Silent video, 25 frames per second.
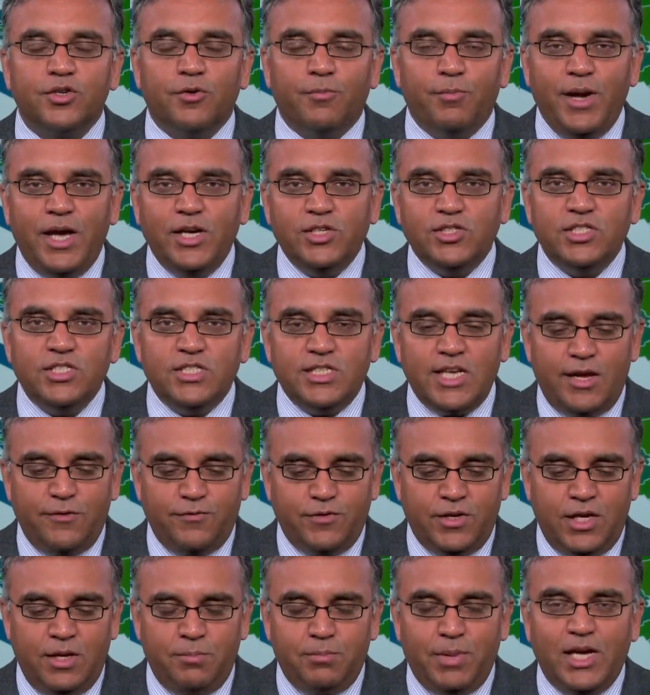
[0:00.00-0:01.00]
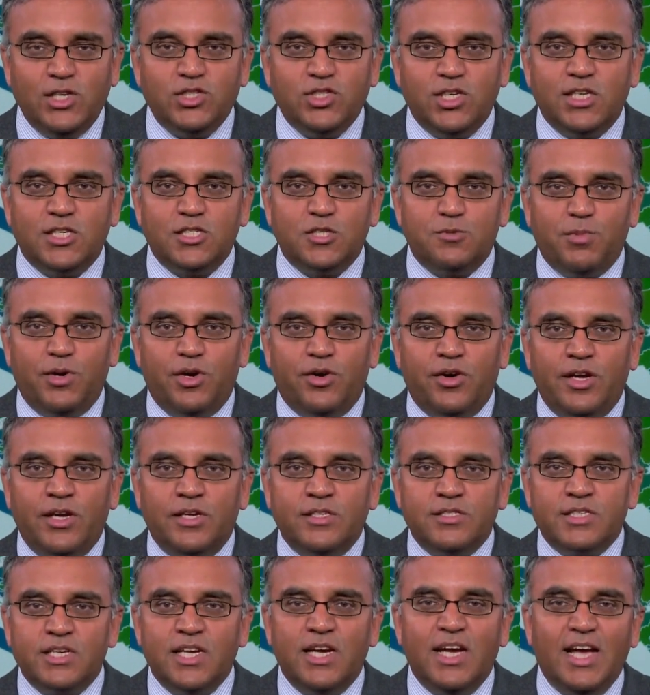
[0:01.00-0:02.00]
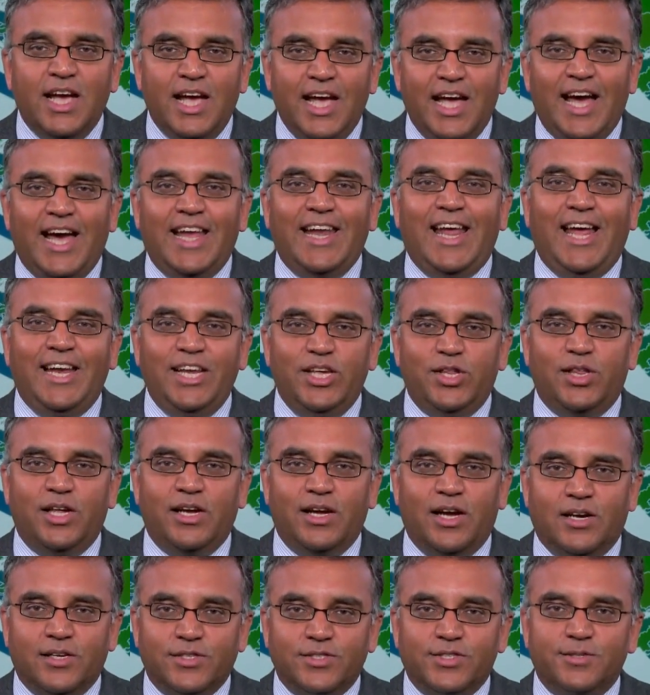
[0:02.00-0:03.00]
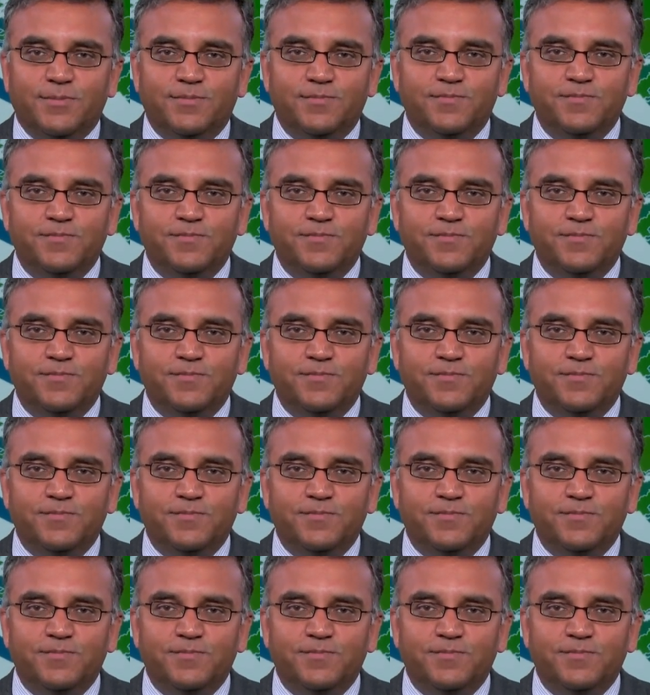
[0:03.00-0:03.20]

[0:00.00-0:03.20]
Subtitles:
So patient safety, patient experience, and anything else.